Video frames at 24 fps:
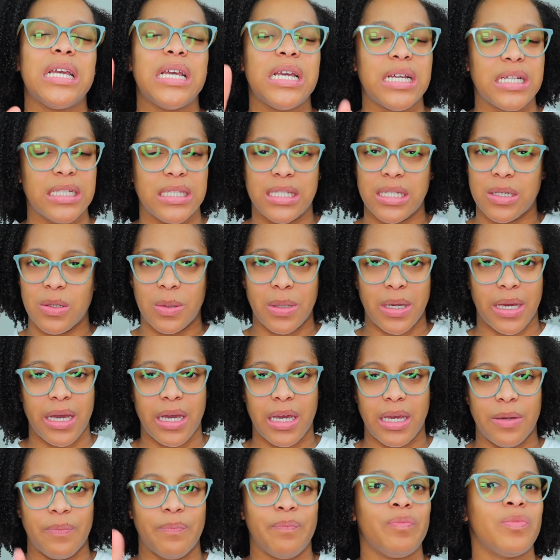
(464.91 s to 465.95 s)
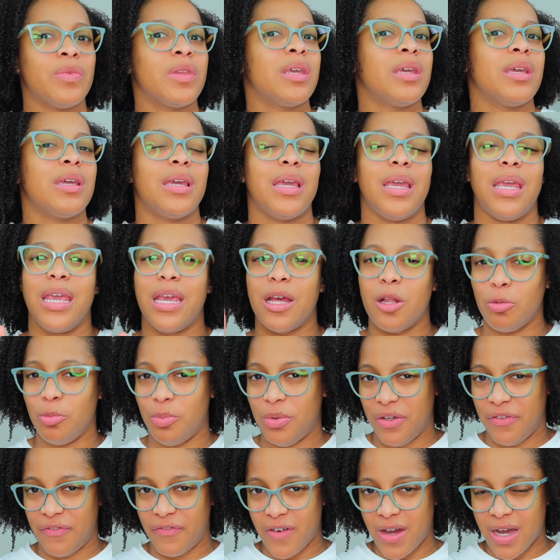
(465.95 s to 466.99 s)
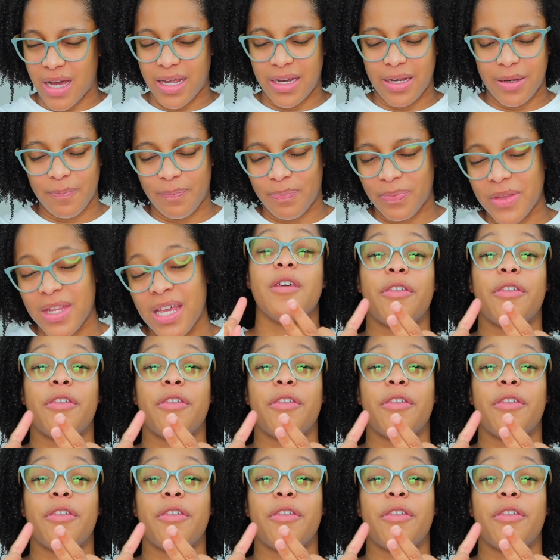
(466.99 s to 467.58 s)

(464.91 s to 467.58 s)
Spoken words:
It's okay. It'll be fine.